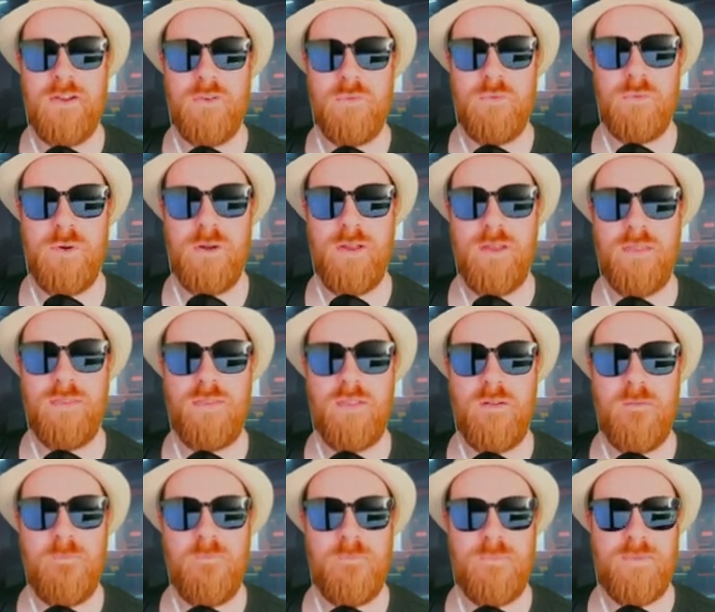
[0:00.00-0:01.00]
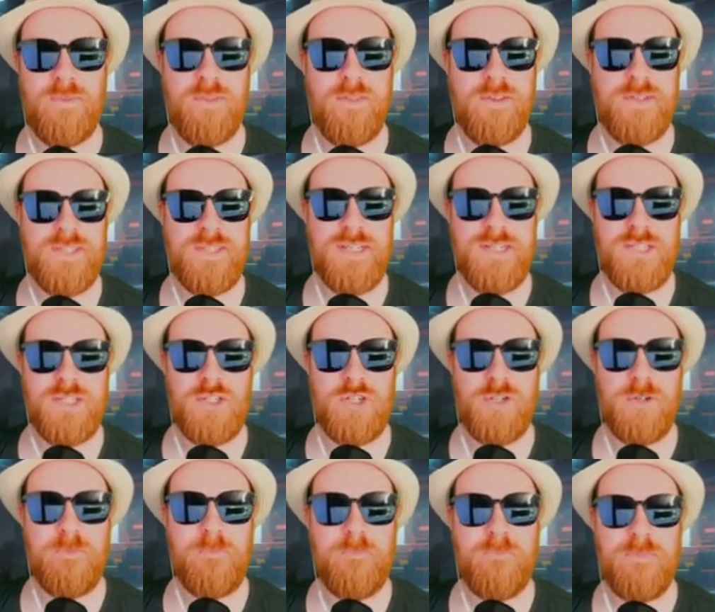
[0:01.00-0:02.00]
with the
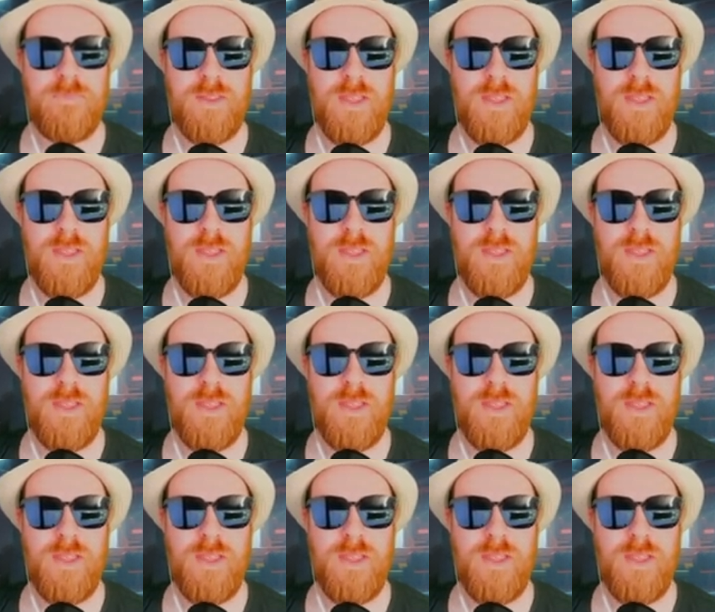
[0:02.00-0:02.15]
sister,